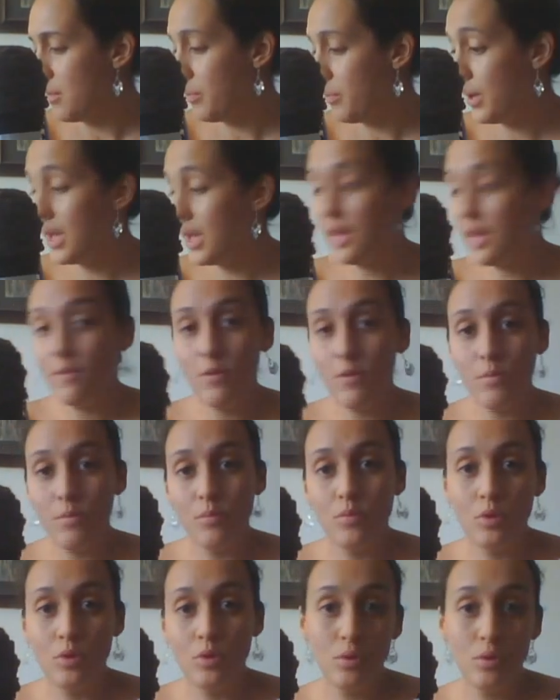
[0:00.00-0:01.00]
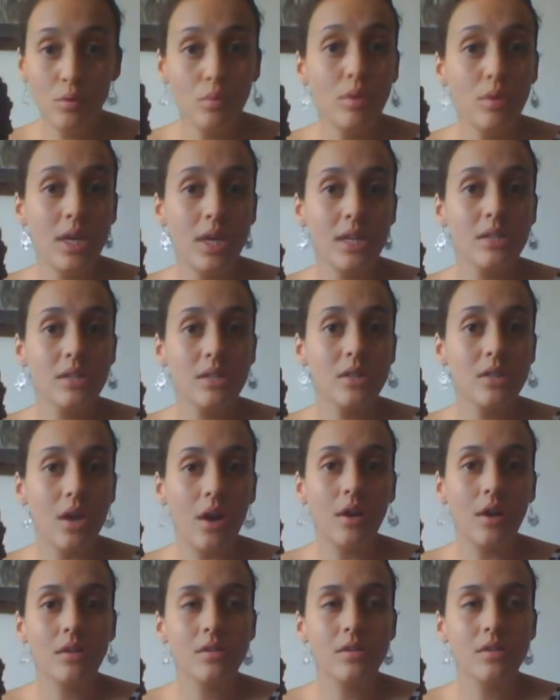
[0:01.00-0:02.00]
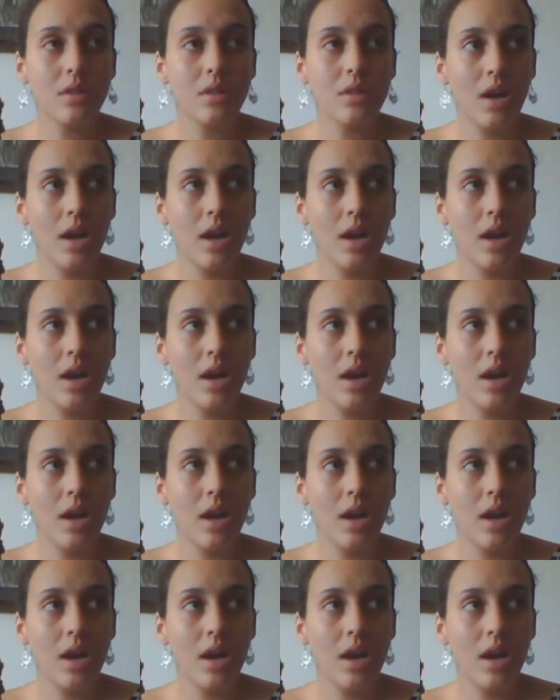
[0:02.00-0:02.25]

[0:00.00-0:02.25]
But if you do knit socks,